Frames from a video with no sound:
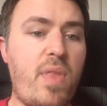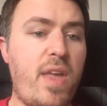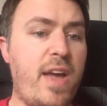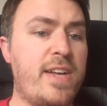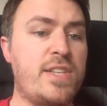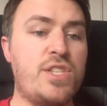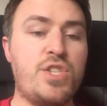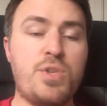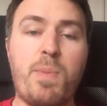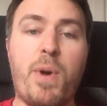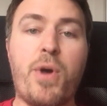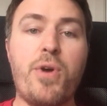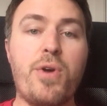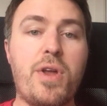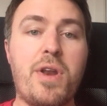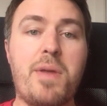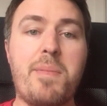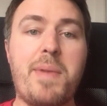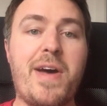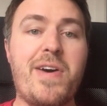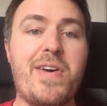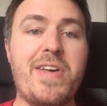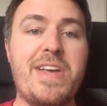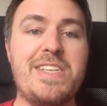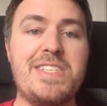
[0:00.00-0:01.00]
has spoken
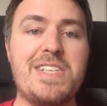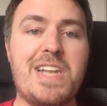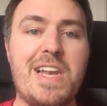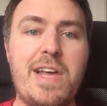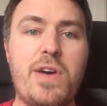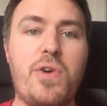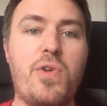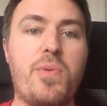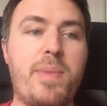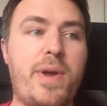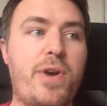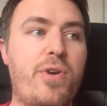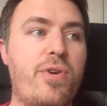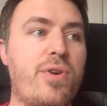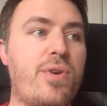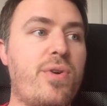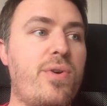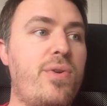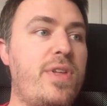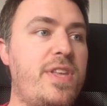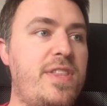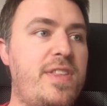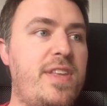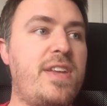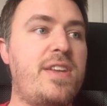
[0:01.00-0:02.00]
about his little
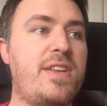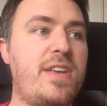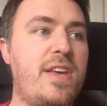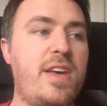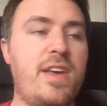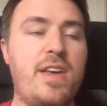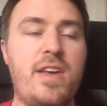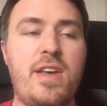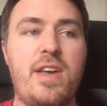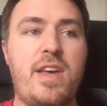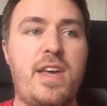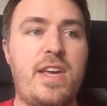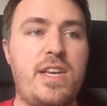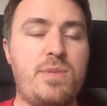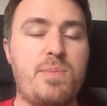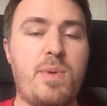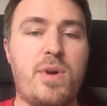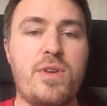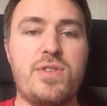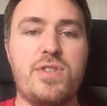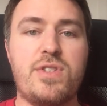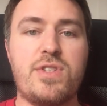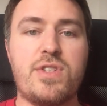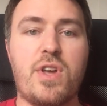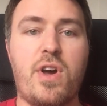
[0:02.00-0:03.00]
miracle. He
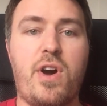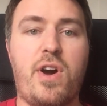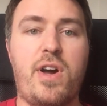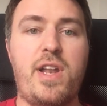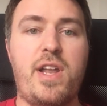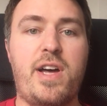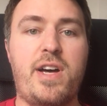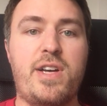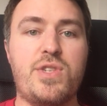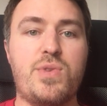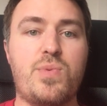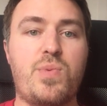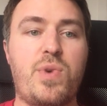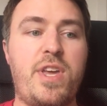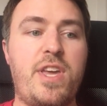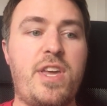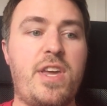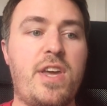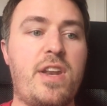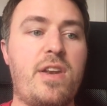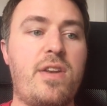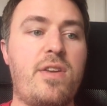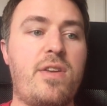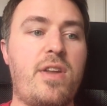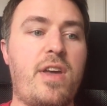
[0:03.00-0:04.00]
spoke to Sky last
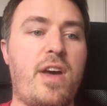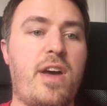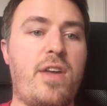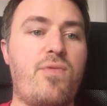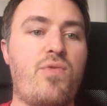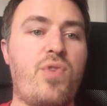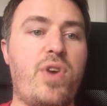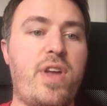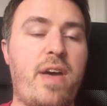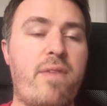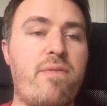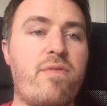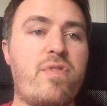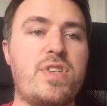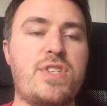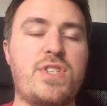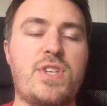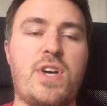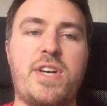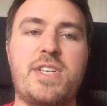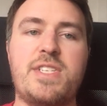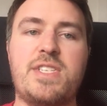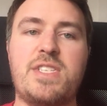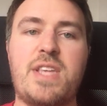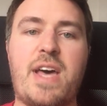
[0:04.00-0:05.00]
week and
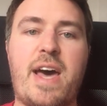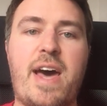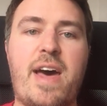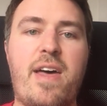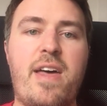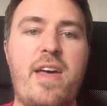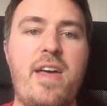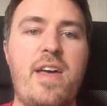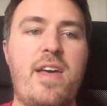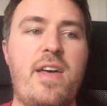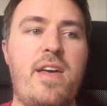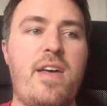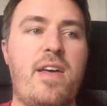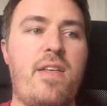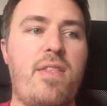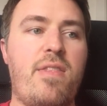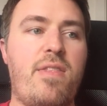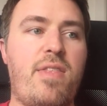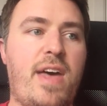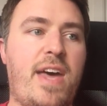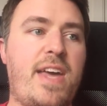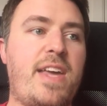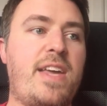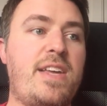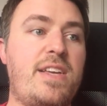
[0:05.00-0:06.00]
re-emphasised that.
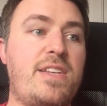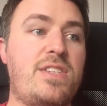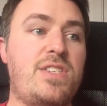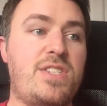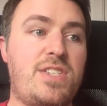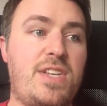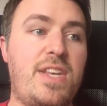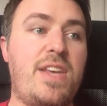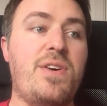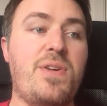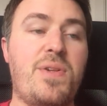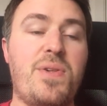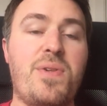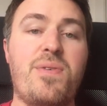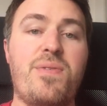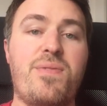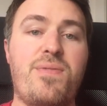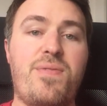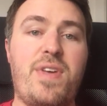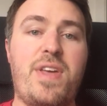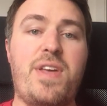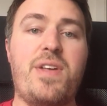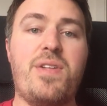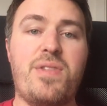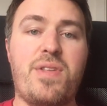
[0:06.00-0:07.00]
They still
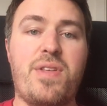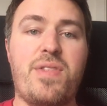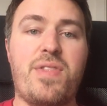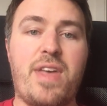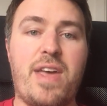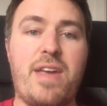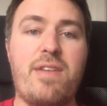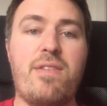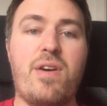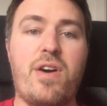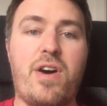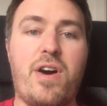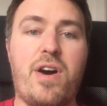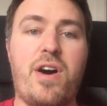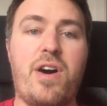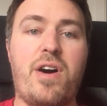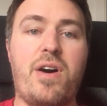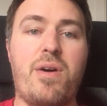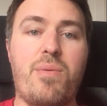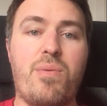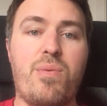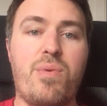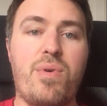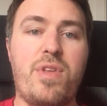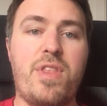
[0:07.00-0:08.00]
feel that they
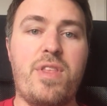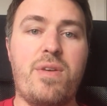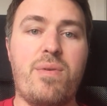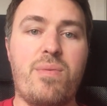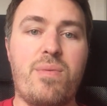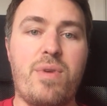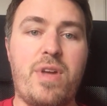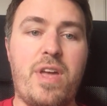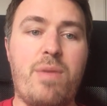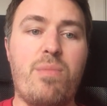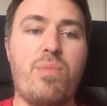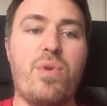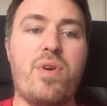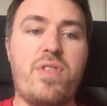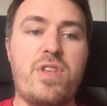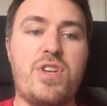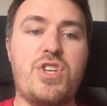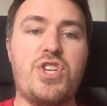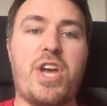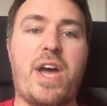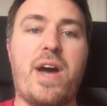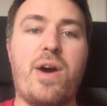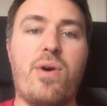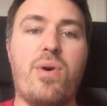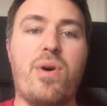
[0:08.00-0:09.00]
are in with a
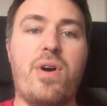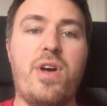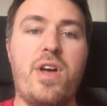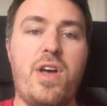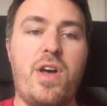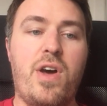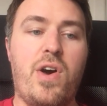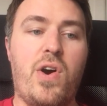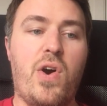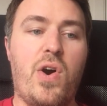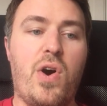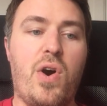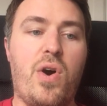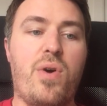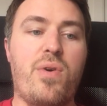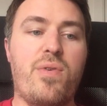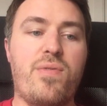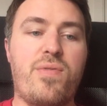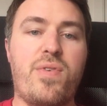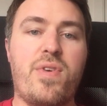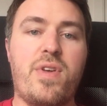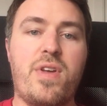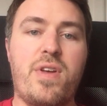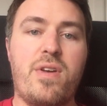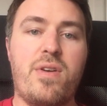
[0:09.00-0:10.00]
shout
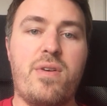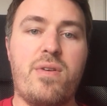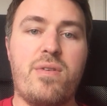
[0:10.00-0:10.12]
of